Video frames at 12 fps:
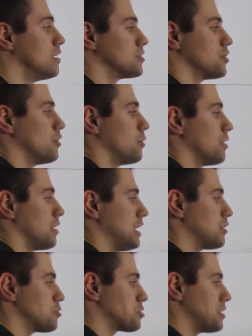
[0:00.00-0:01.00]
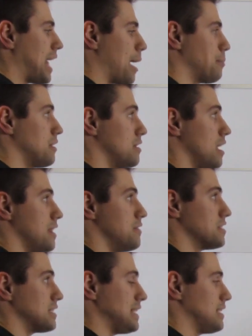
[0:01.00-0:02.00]
So here's what's going to happen in
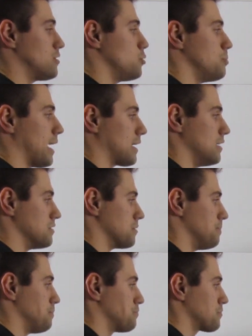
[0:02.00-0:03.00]
this E2 mechanism.